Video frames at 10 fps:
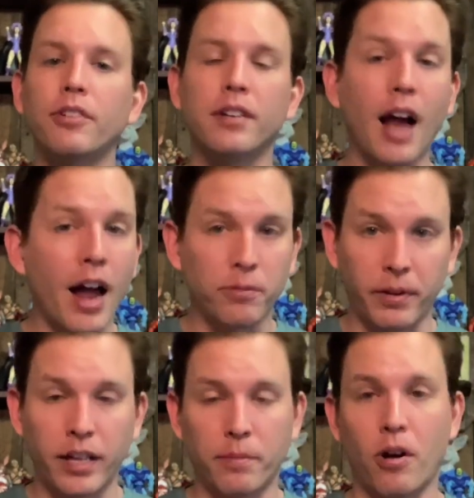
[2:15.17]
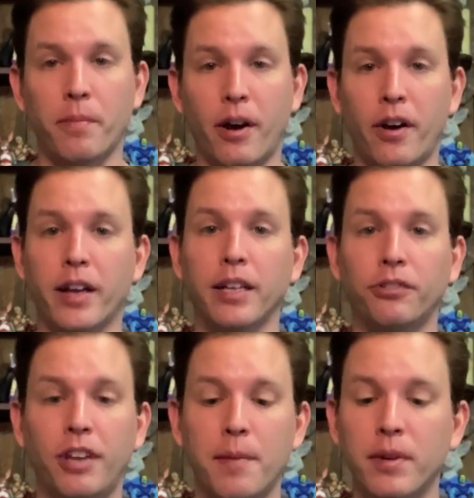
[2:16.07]
not play the Barbarian is
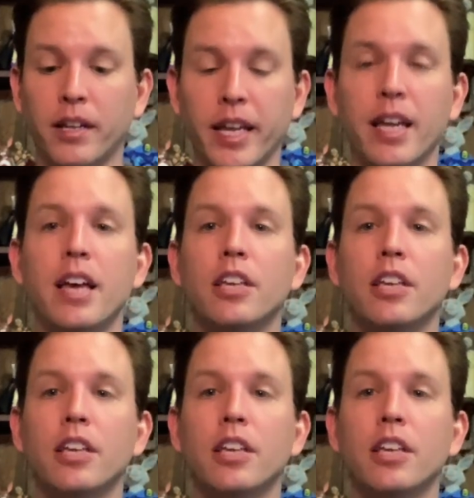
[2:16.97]
timidly.